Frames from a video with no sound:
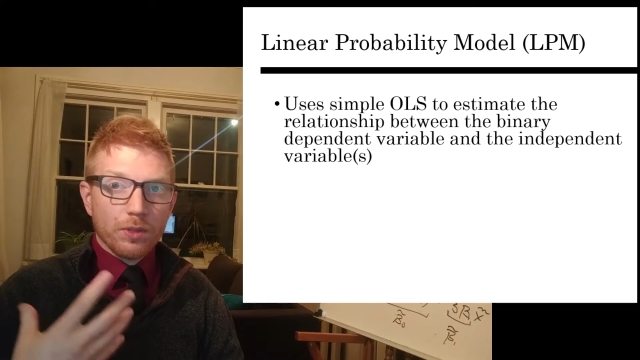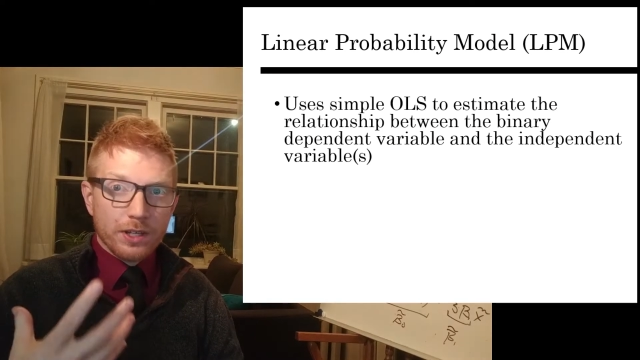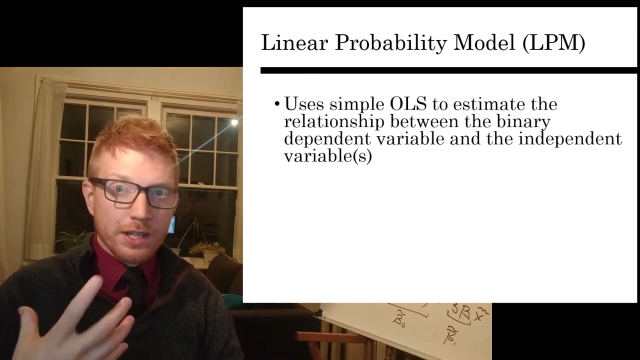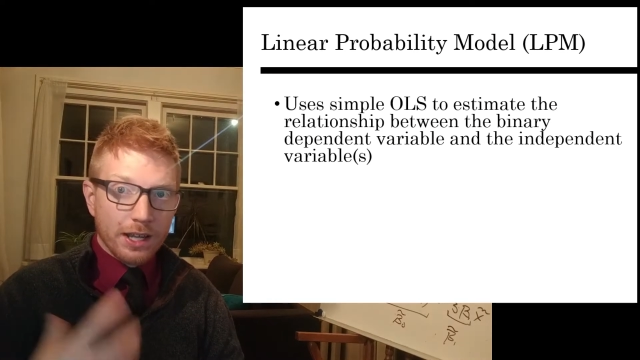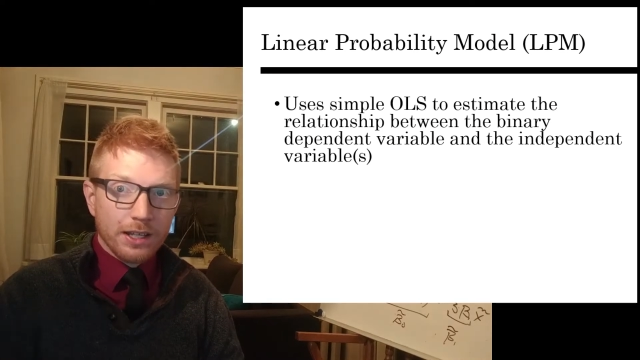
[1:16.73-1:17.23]

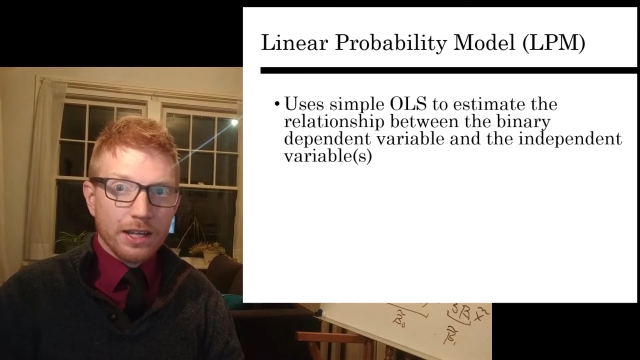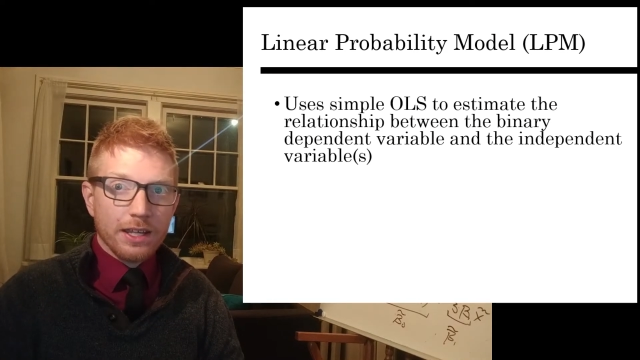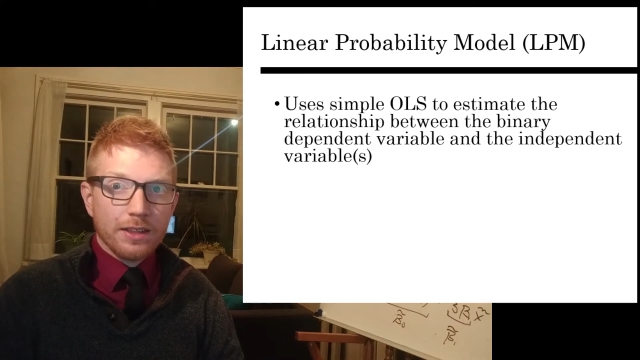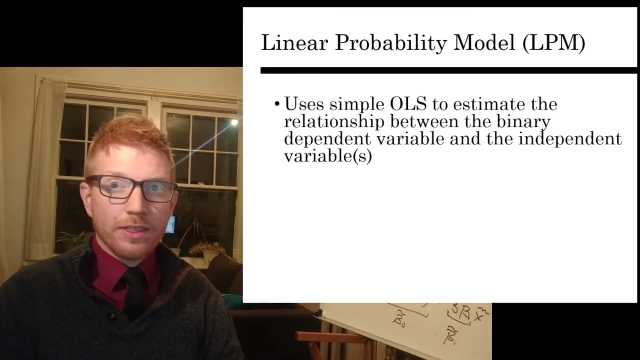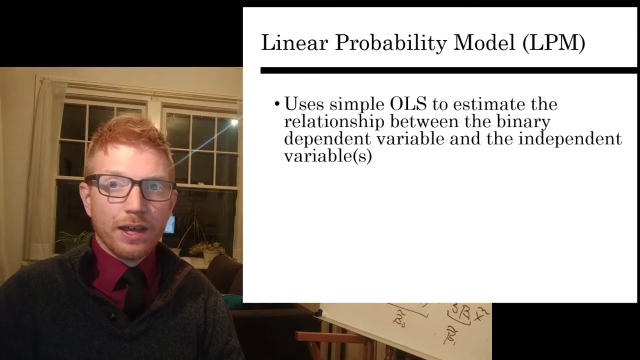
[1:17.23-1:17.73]
the
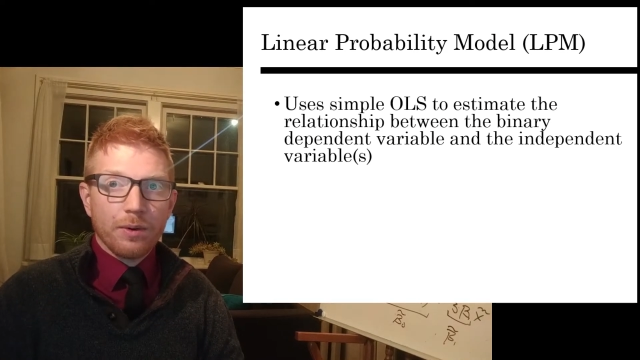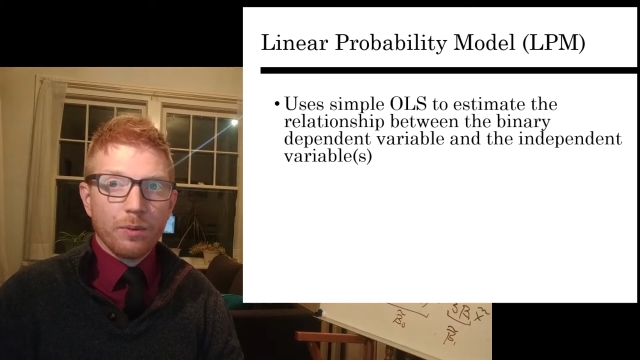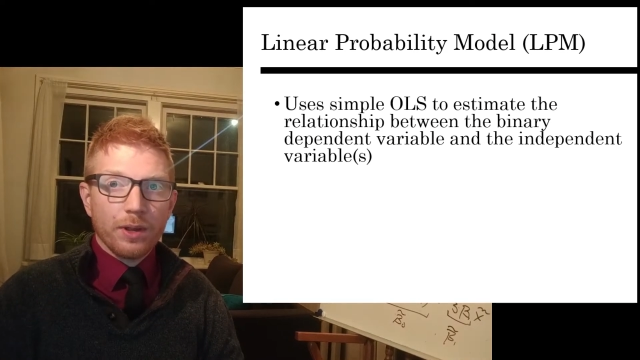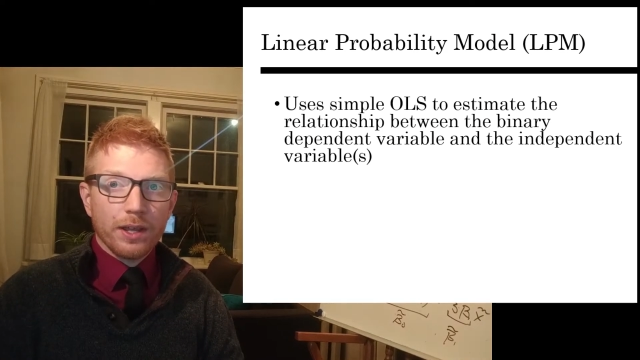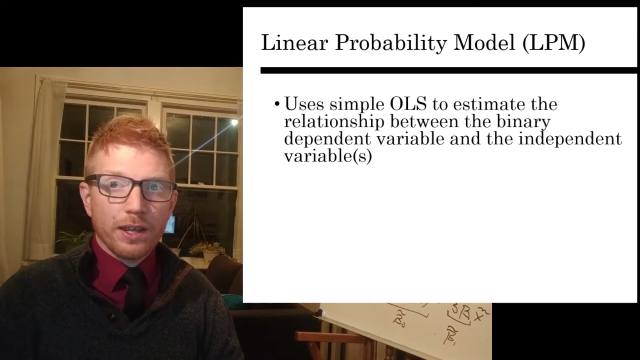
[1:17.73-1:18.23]
technique that
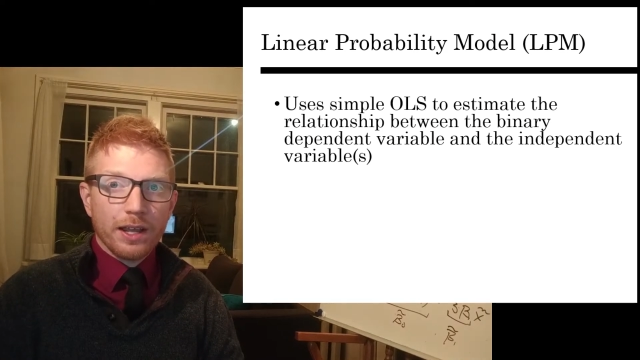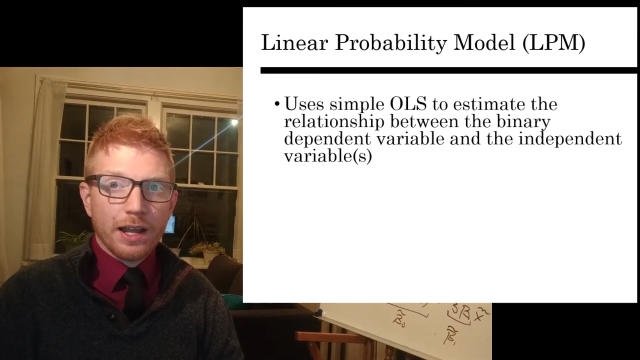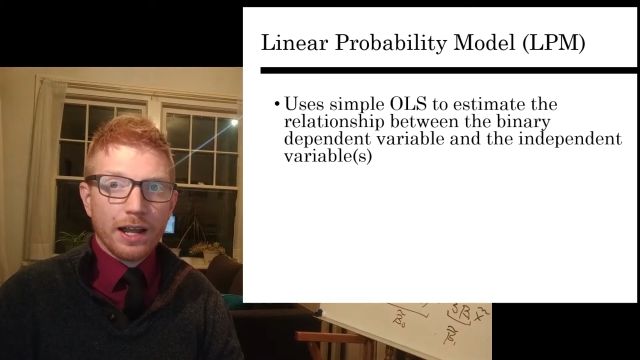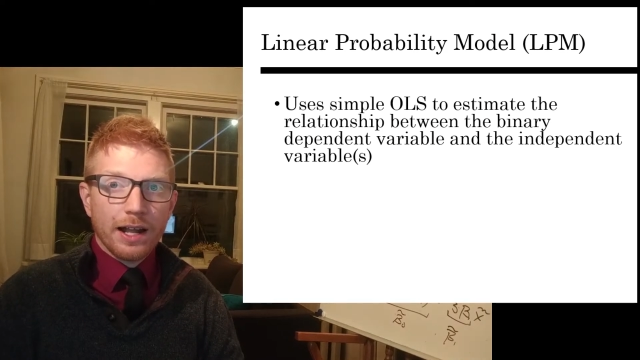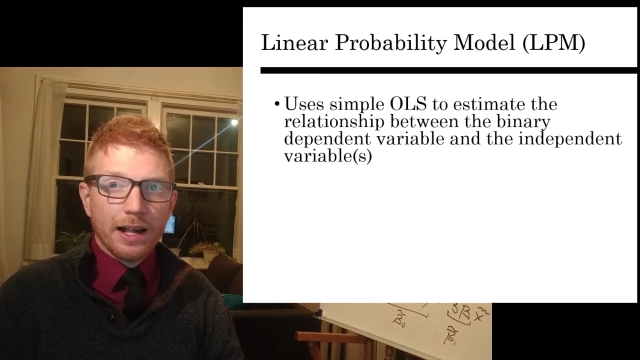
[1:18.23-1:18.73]

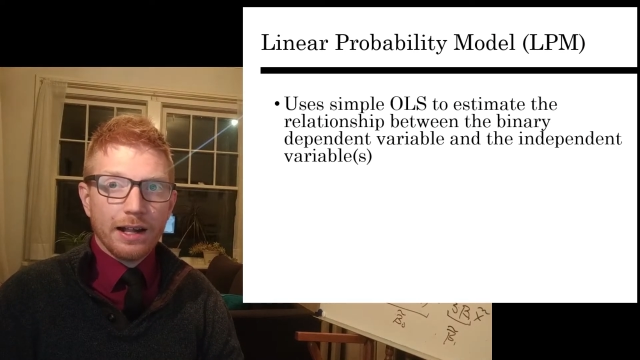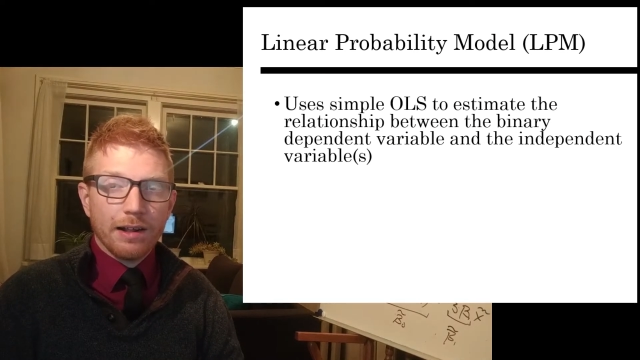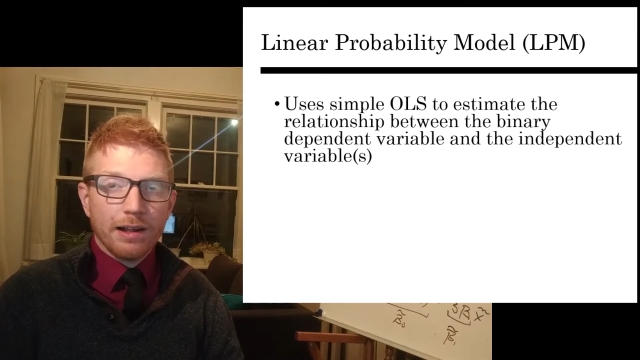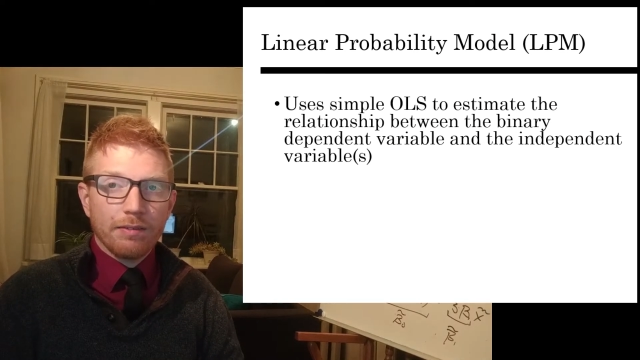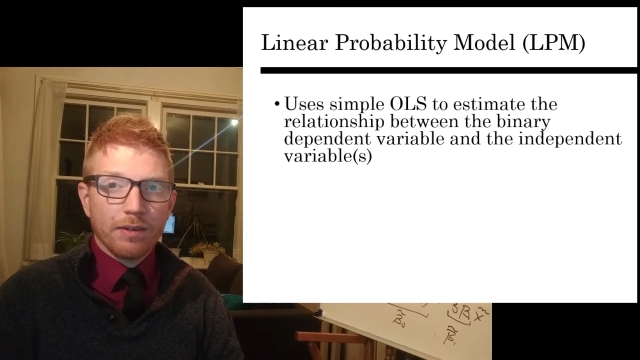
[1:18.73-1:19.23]
we
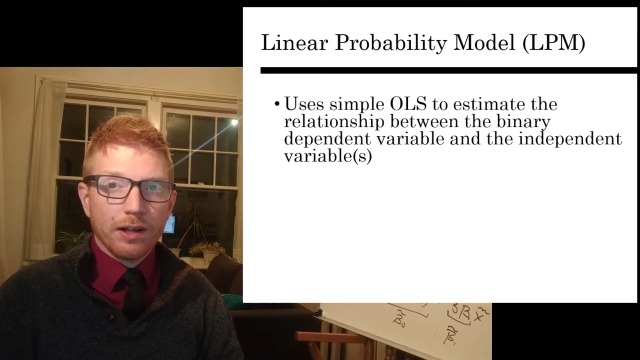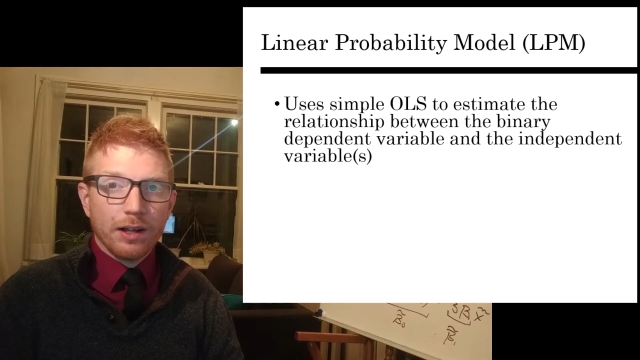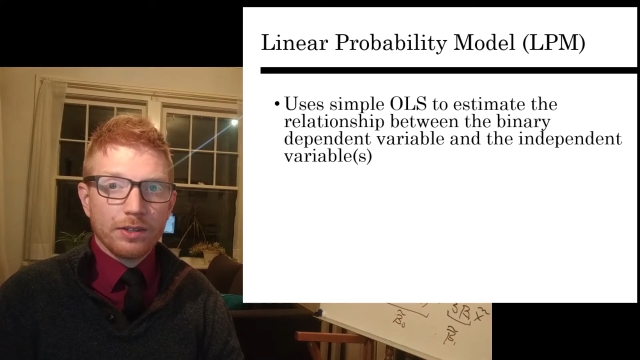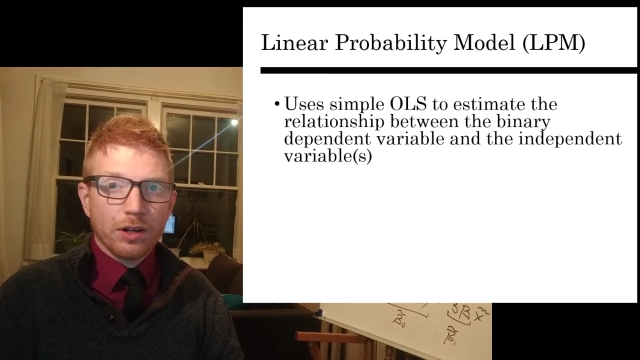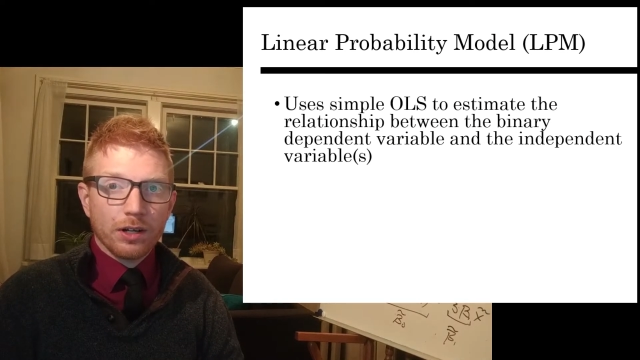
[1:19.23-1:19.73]

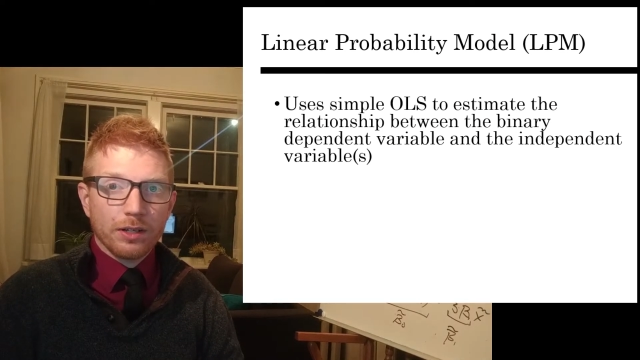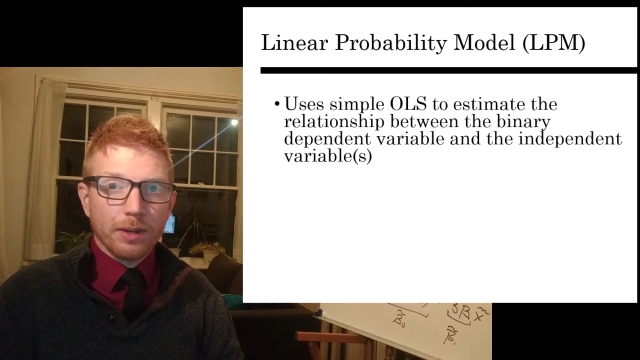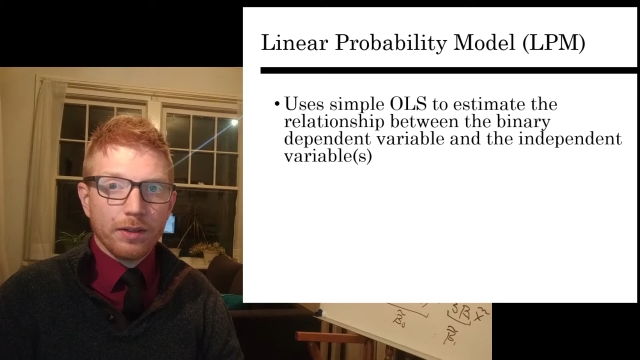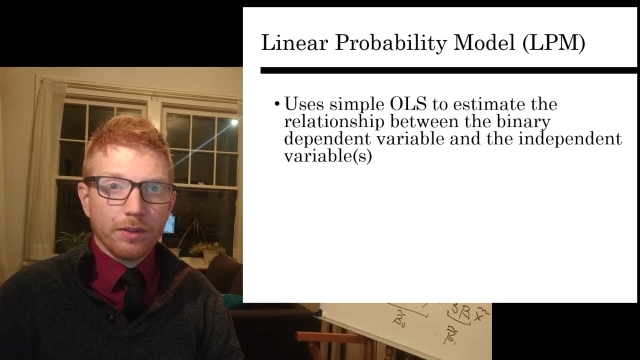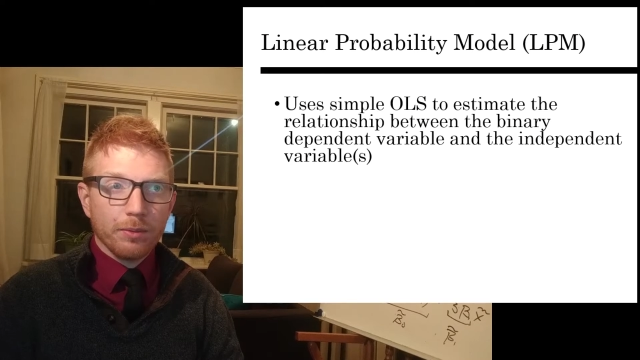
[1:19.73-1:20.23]
have talked about